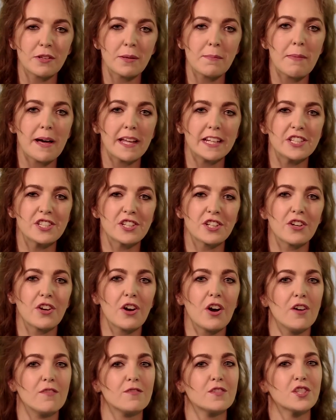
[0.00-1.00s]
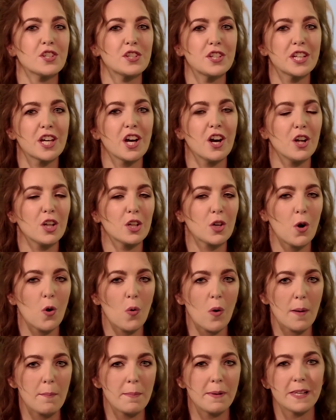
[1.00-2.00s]
Manager of Donegal
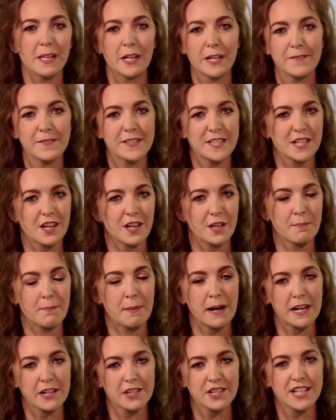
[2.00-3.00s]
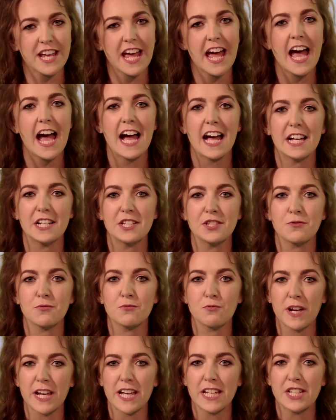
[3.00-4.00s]
Co-op Livestock Mart, and Ray